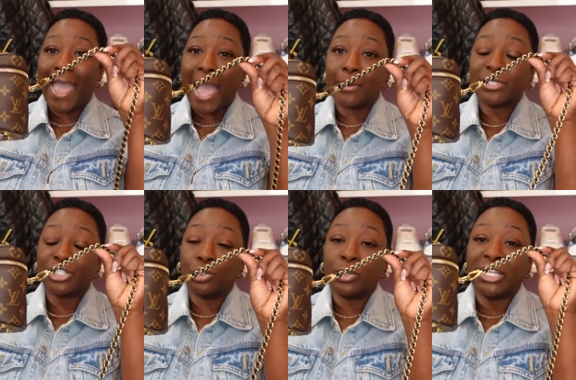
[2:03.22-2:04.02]

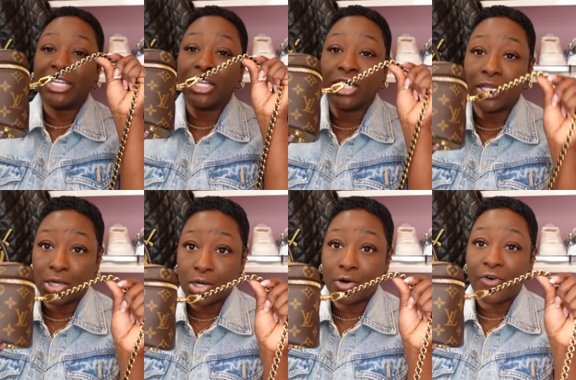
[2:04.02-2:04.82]
absolutely
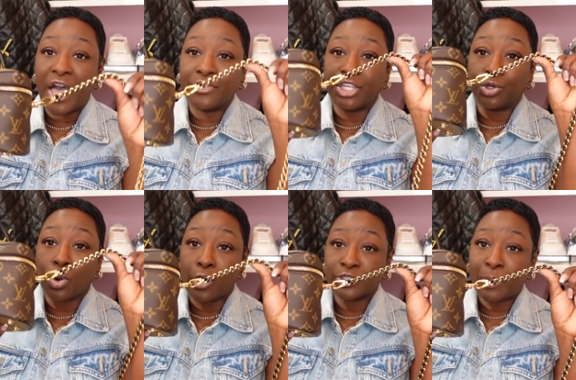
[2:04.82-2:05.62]
love the
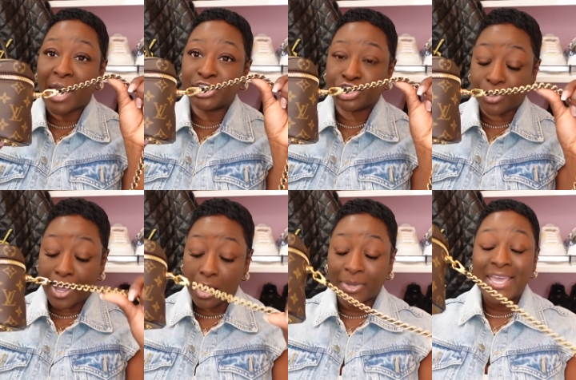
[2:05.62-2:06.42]
crossbody
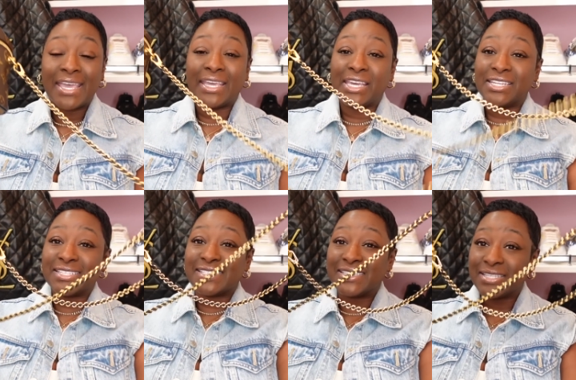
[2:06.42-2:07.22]
strap. It
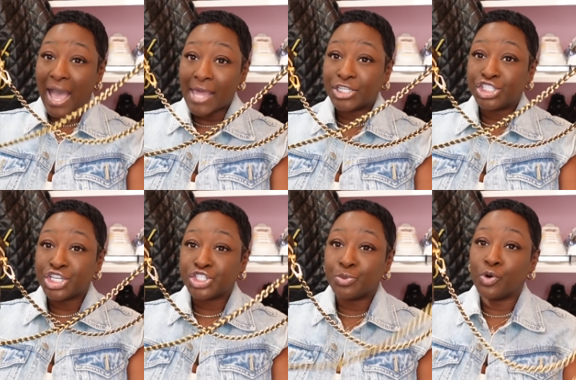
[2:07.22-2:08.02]
is not
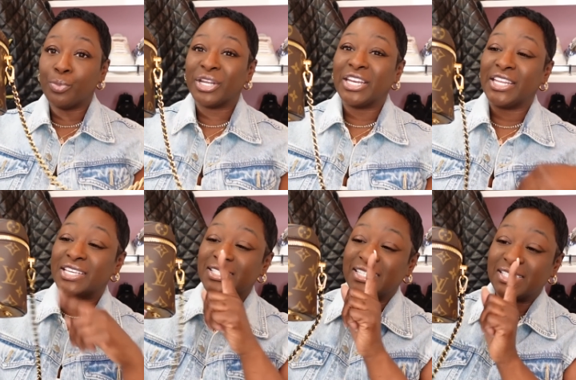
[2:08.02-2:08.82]
adjustable, but it
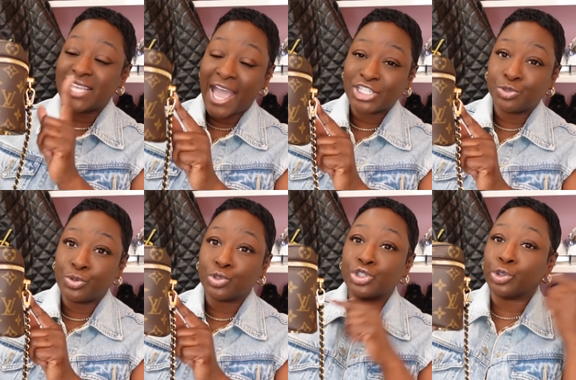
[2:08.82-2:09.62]
is
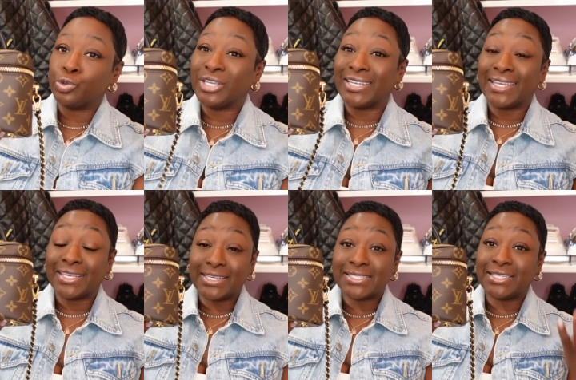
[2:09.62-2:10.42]
detachable. So you can
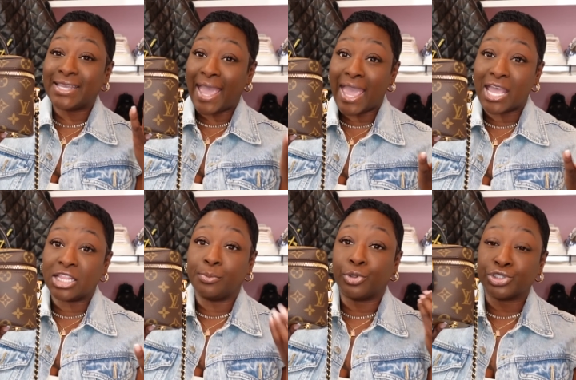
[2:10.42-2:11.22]
easily
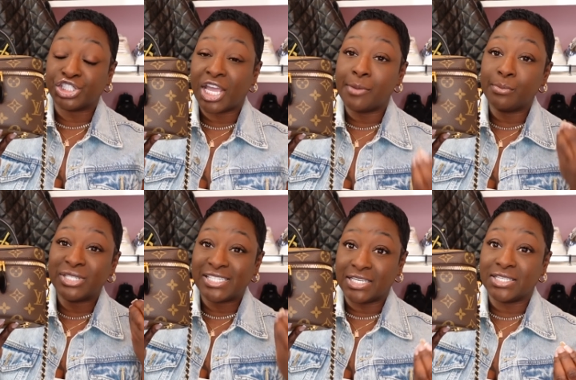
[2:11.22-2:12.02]
add the pochette
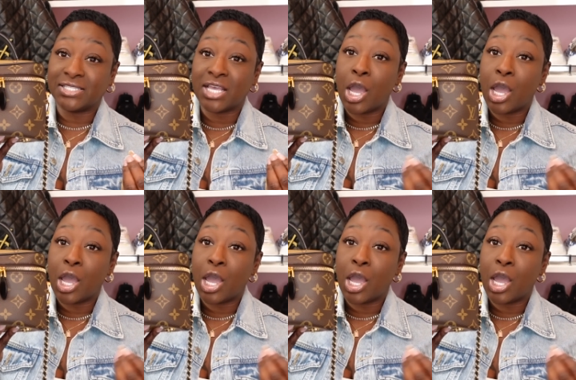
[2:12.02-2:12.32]
Matisse